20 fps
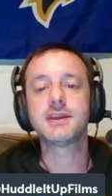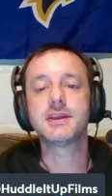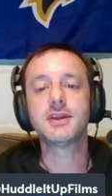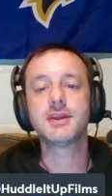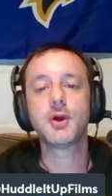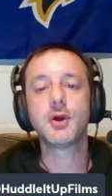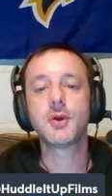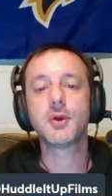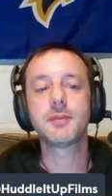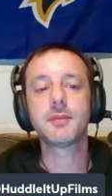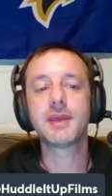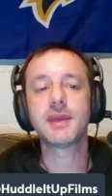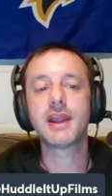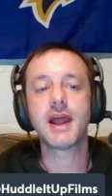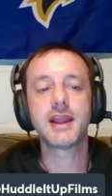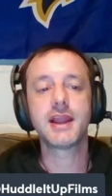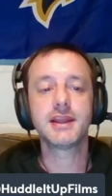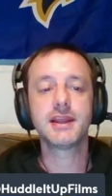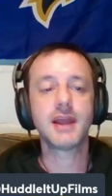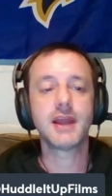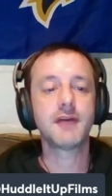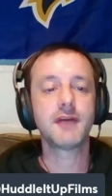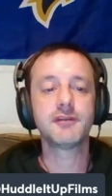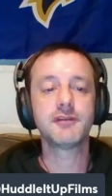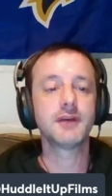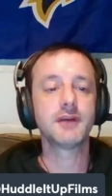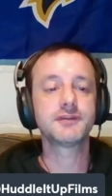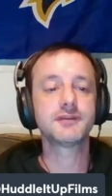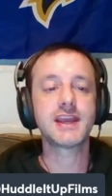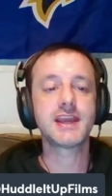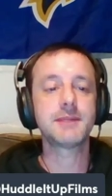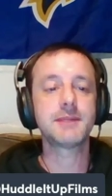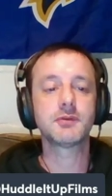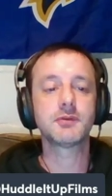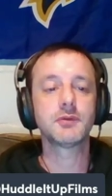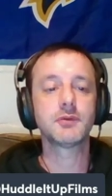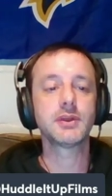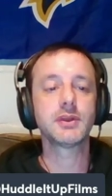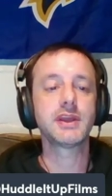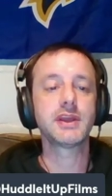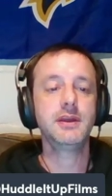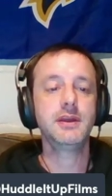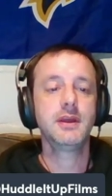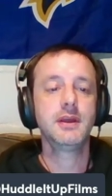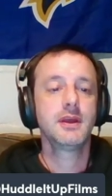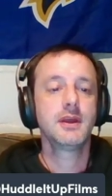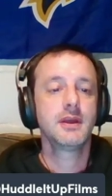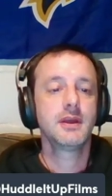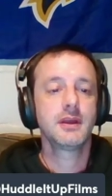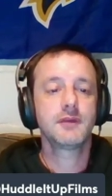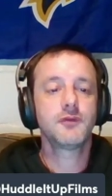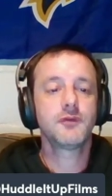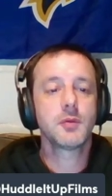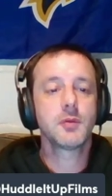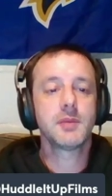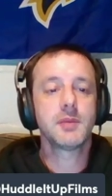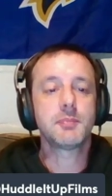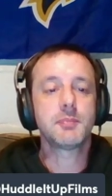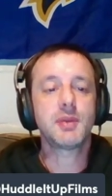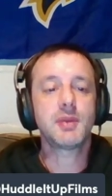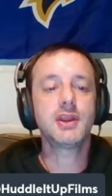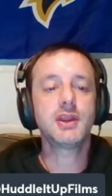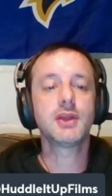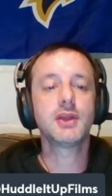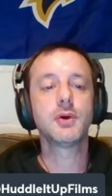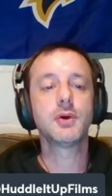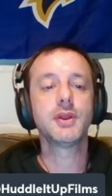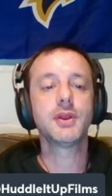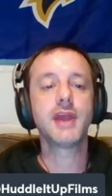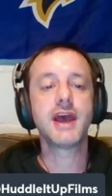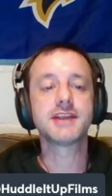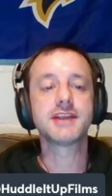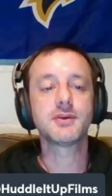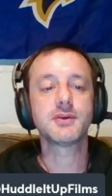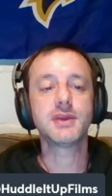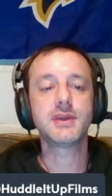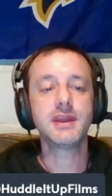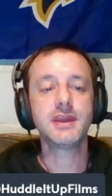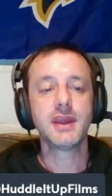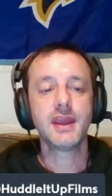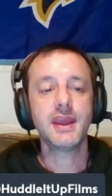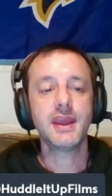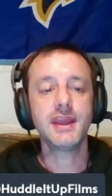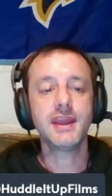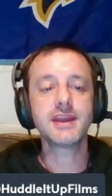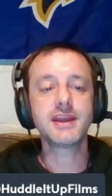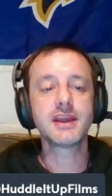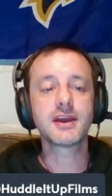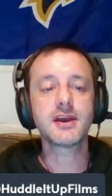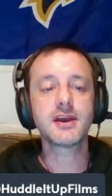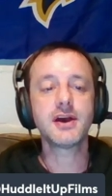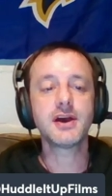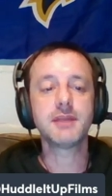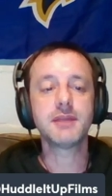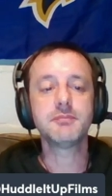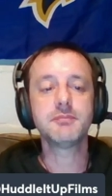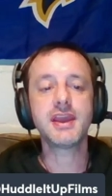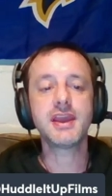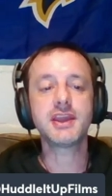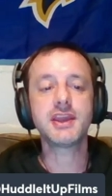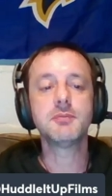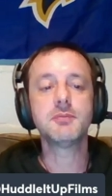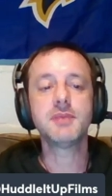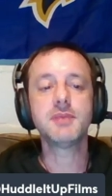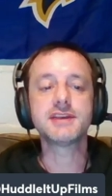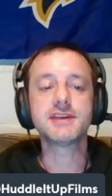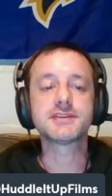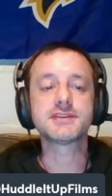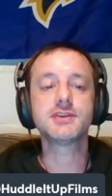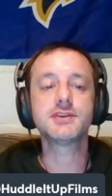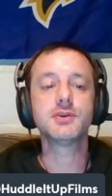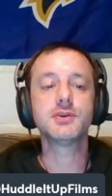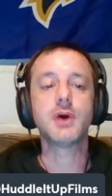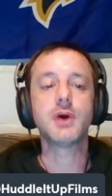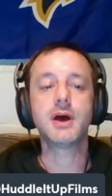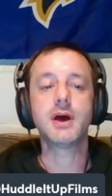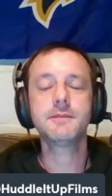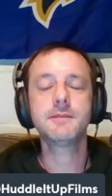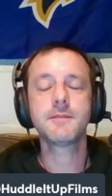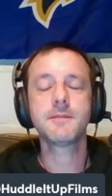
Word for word: You know what I mean? I didn't have enough tape to really form an opinion yeah. on that. So he he can cut and make you miss too, huh?